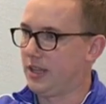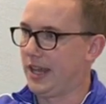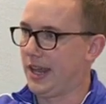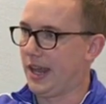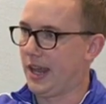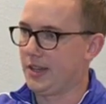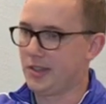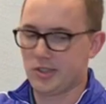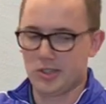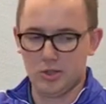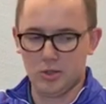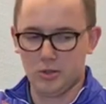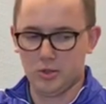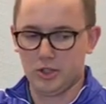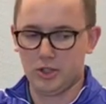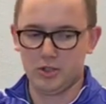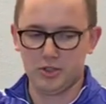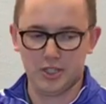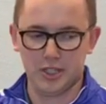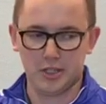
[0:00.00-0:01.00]
and so
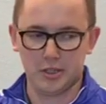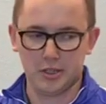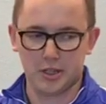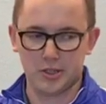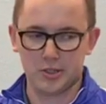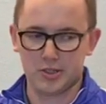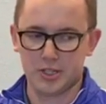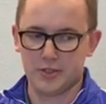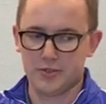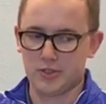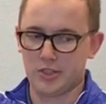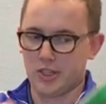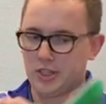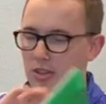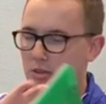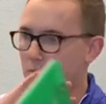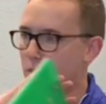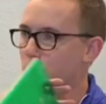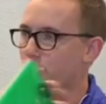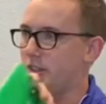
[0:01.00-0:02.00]
literally our stuff's like
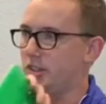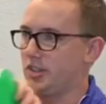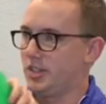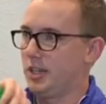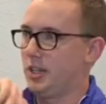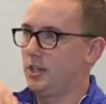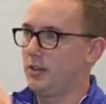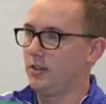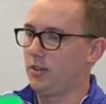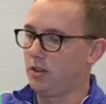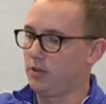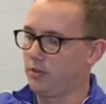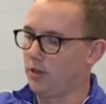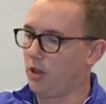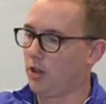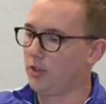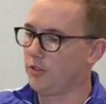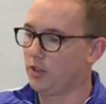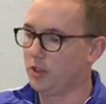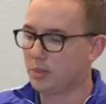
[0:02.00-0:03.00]
the most discounted out of
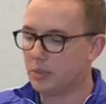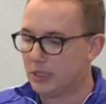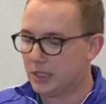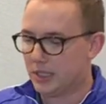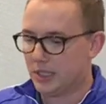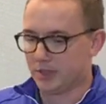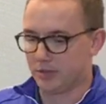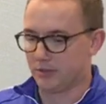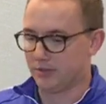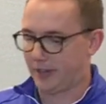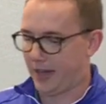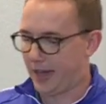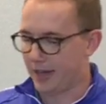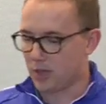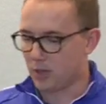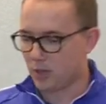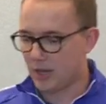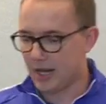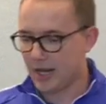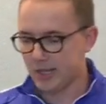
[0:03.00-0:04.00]
all of them. So
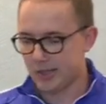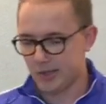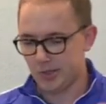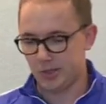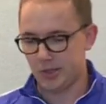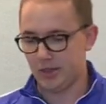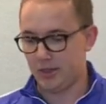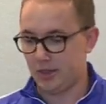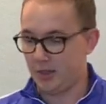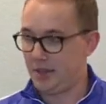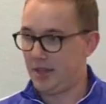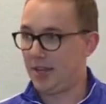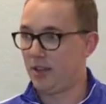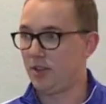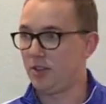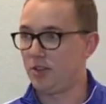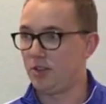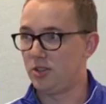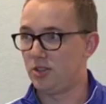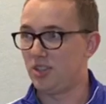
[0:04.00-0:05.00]
value-wise, you get, not
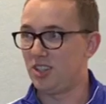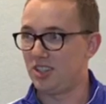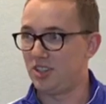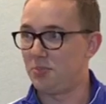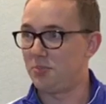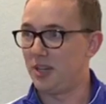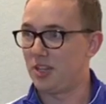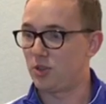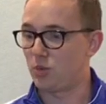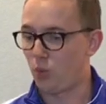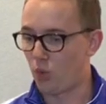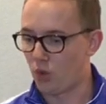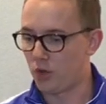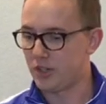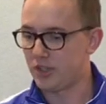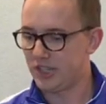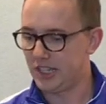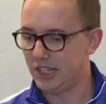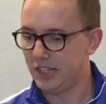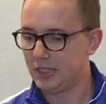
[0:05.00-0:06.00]
only do you get the best
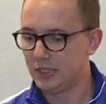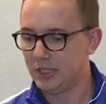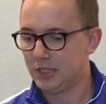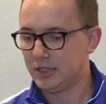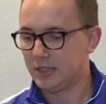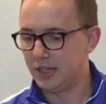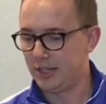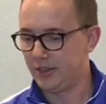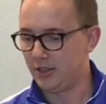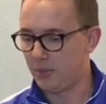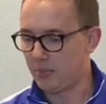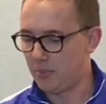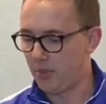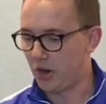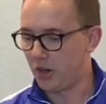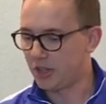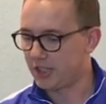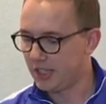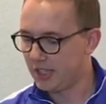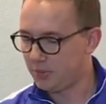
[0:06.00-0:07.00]
warranty in the
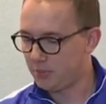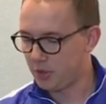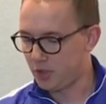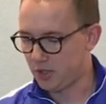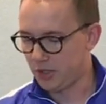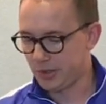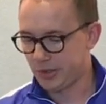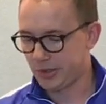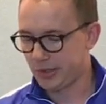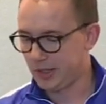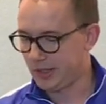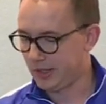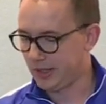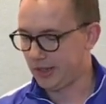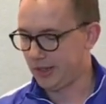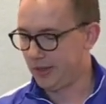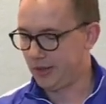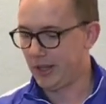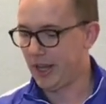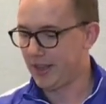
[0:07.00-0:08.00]
market, but you also get like
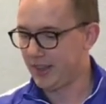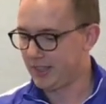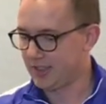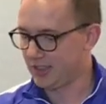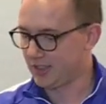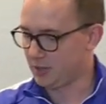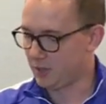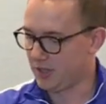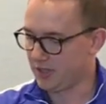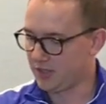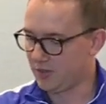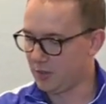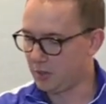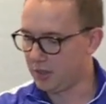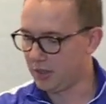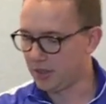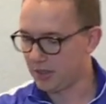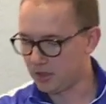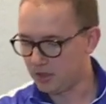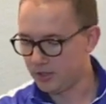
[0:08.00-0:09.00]
a lot less expensive. I
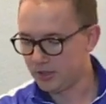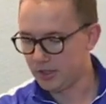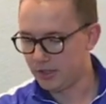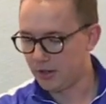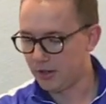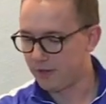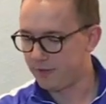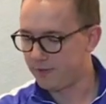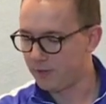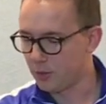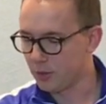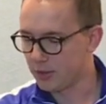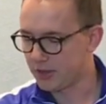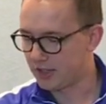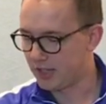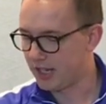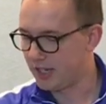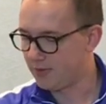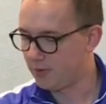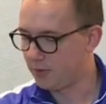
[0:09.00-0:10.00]
mean, like literally our full
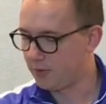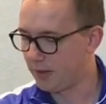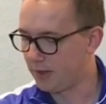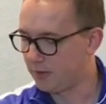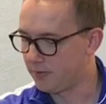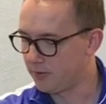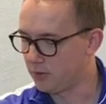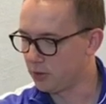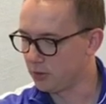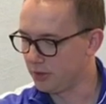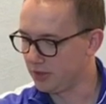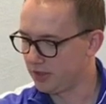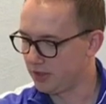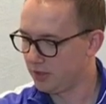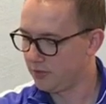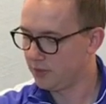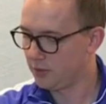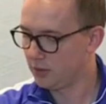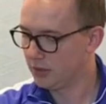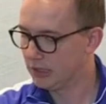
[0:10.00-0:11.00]
set, if you paid full
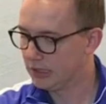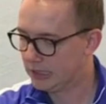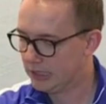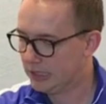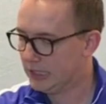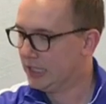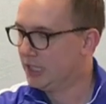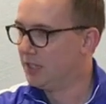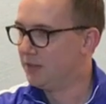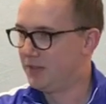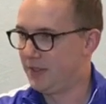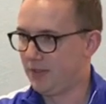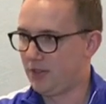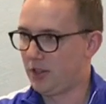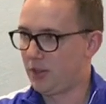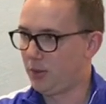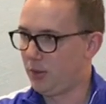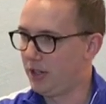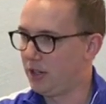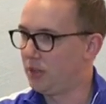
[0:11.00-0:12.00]
retail for it,
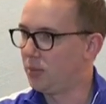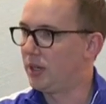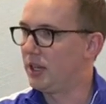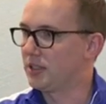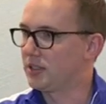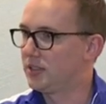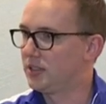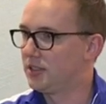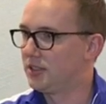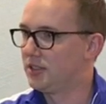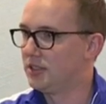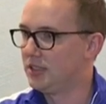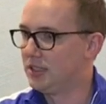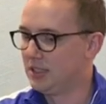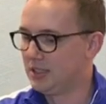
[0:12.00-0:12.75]
$5,300.